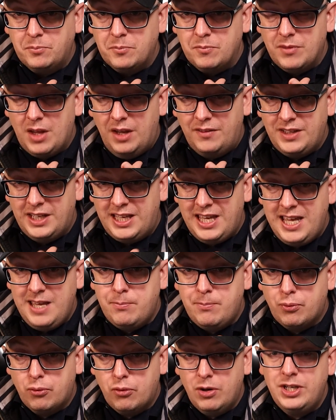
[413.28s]
and the key
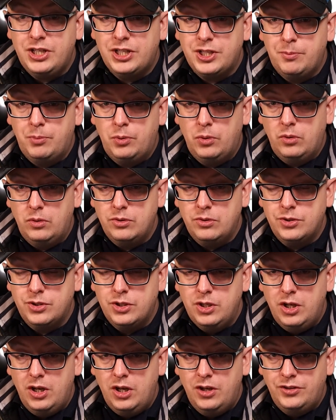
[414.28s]
principles
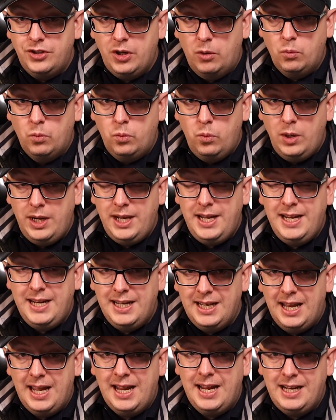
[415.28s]
that we
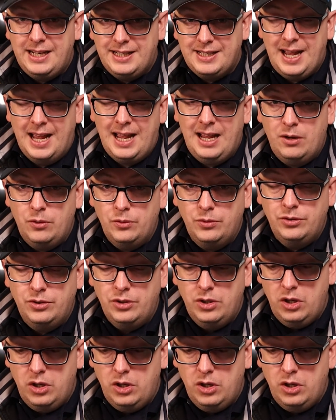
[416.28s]
laid down